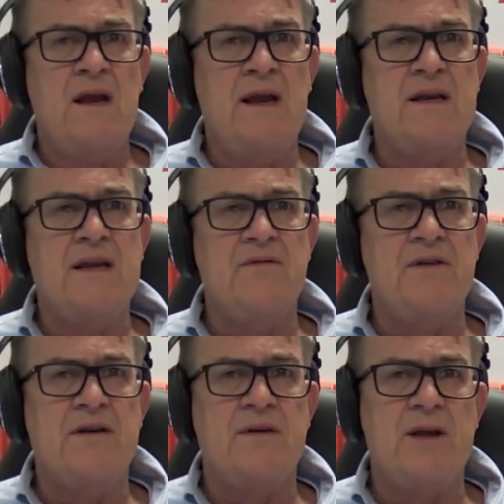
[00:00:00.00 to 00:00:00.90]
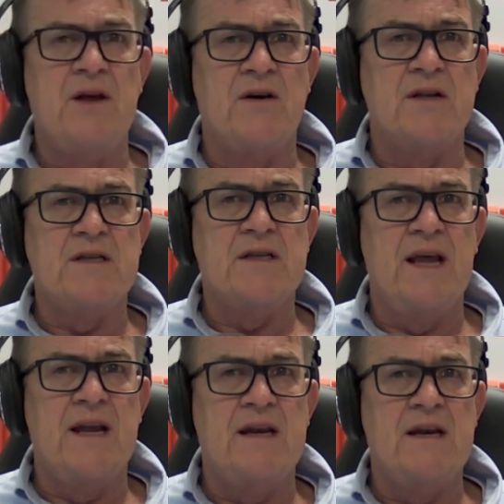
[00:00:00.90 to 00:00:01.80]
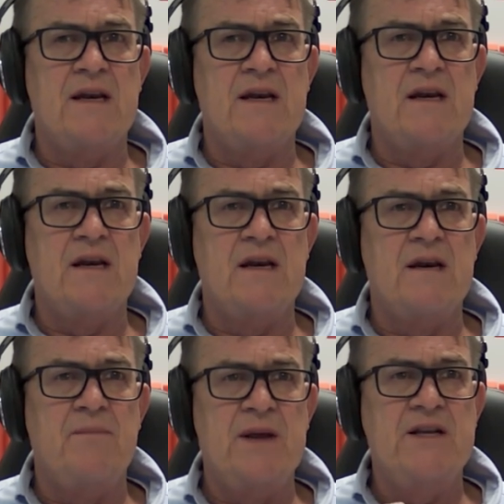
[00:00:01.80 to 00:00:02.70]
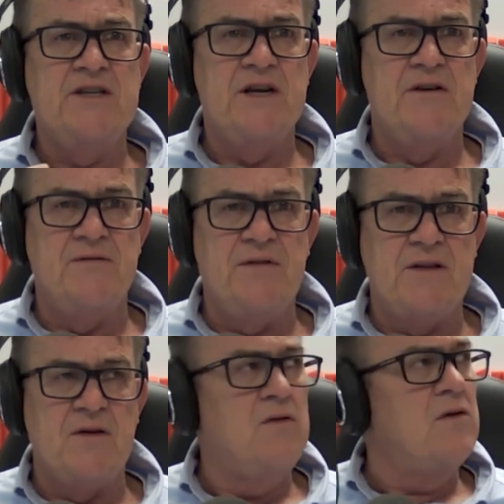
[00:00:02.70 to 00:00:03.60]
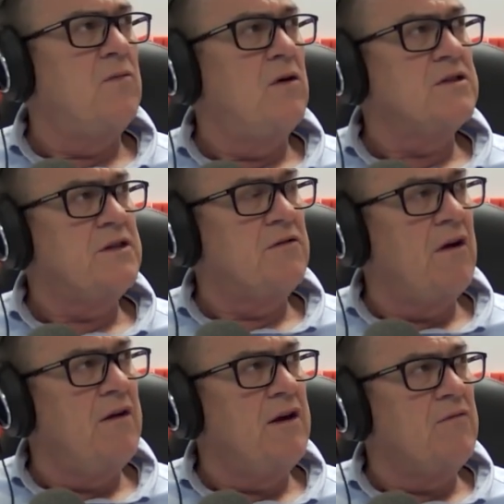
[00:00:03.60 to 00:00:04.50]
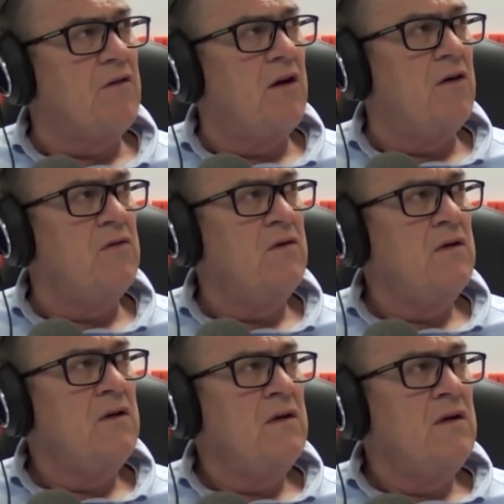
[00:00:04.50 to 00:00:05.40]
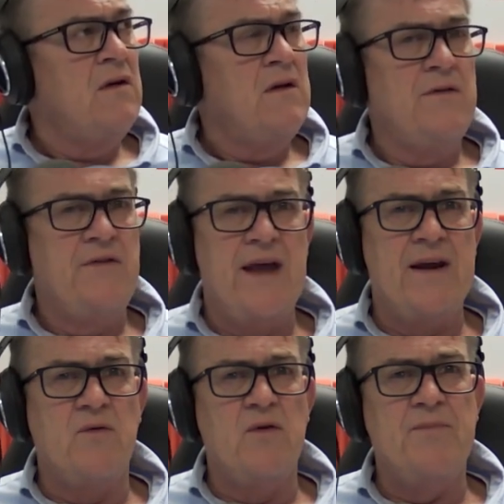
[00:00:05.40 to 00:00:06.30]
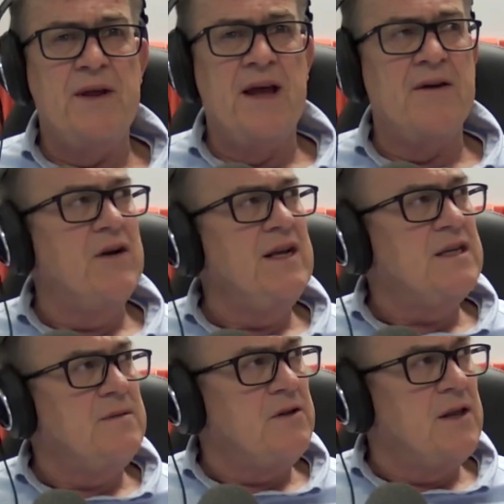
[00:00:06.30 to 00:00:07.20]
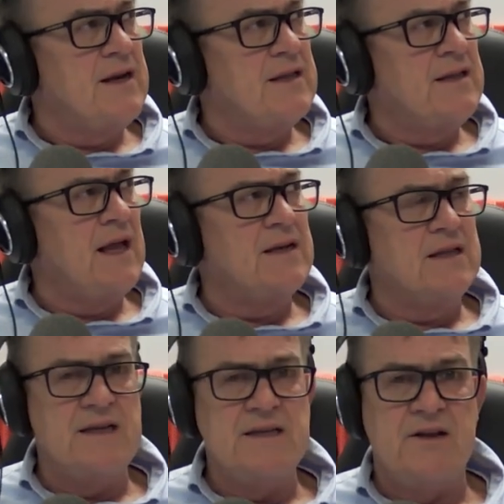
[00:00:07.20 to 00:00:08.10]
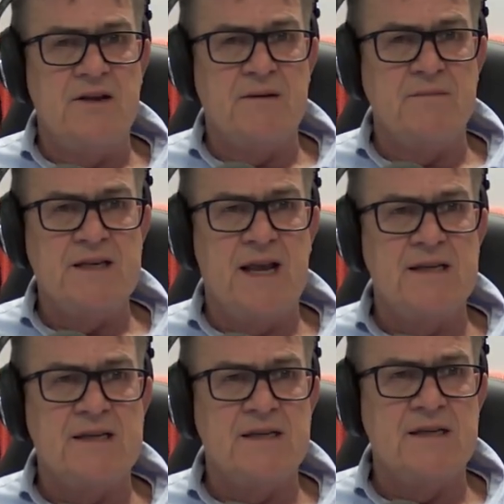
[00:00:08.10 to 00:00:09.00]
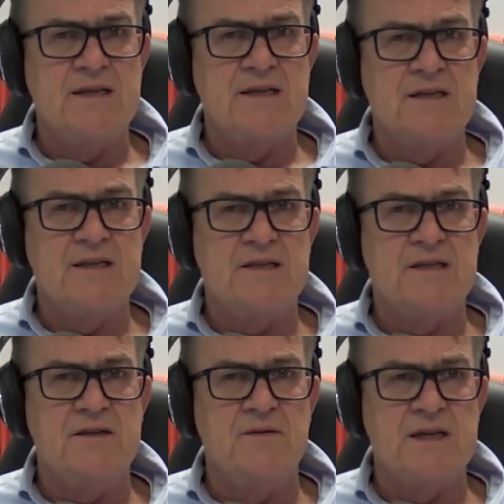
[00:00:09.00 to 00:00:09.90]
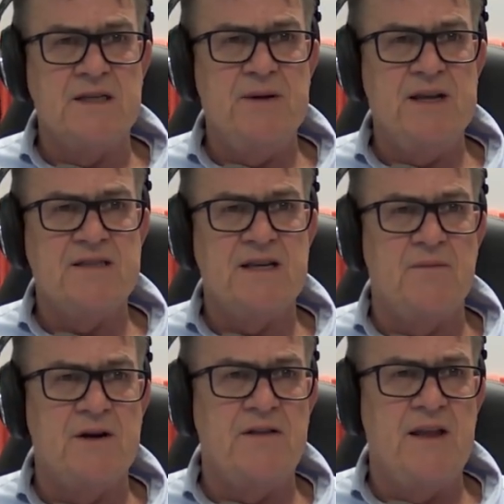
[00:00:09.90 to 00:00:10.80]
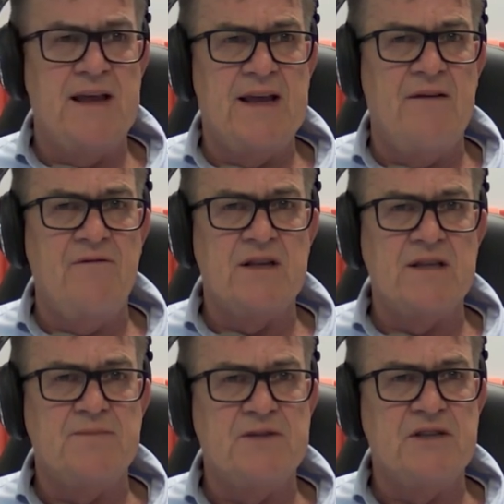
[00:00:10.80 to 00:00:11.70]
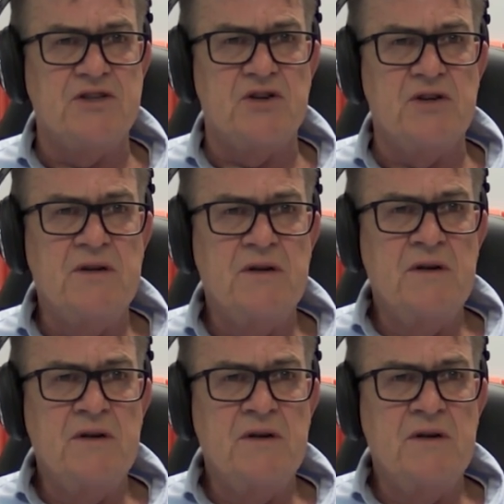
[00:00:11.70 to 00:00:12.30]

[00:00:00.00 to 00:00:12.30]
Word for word: And given, to be honest, that being chair of Whānau Ora wasn't your only role, that it would be unreasonable under, under these circumstances to expect someone in that governance position